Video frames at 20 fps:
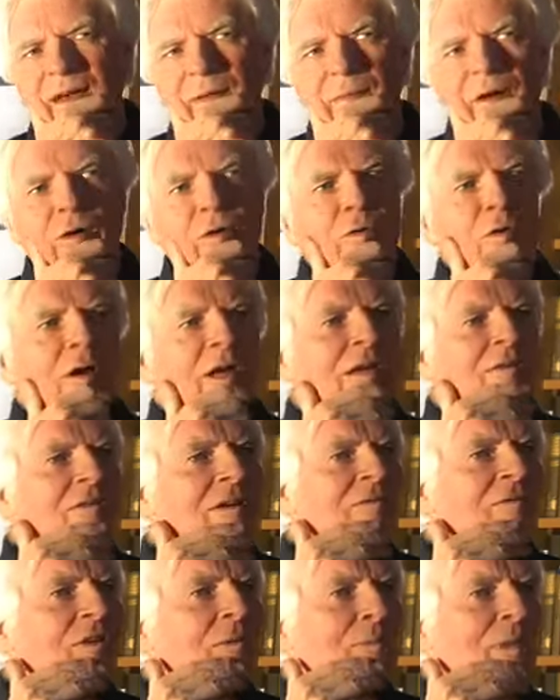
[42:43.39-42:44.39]
or even
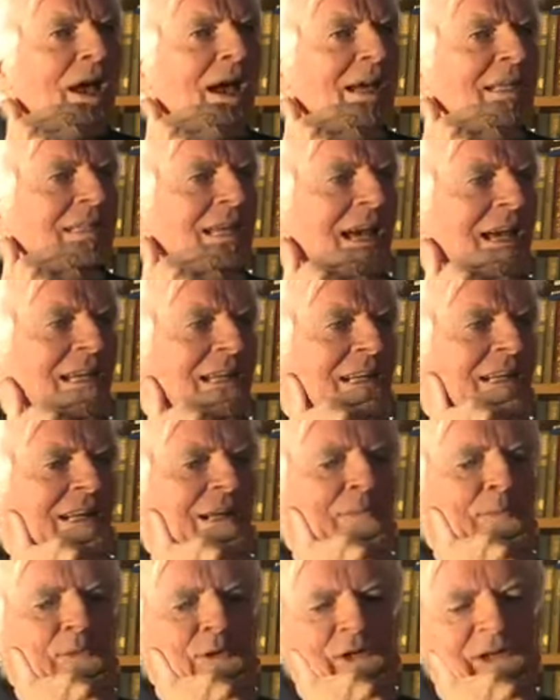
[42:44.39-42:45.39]
if the band had an
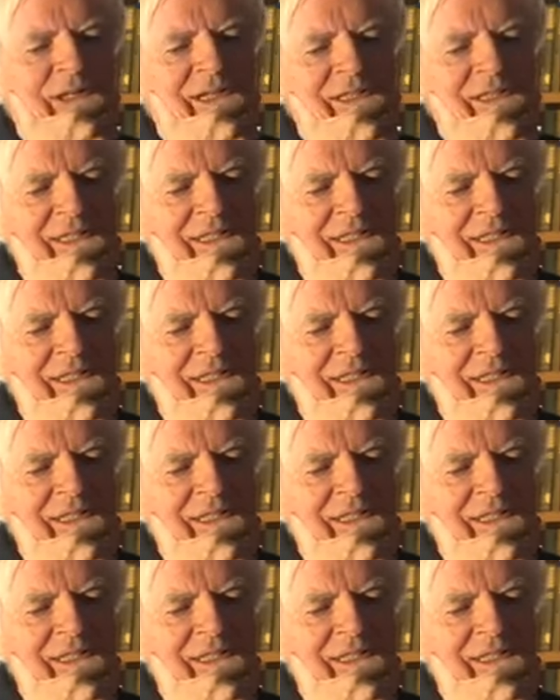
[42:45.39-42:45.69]
input into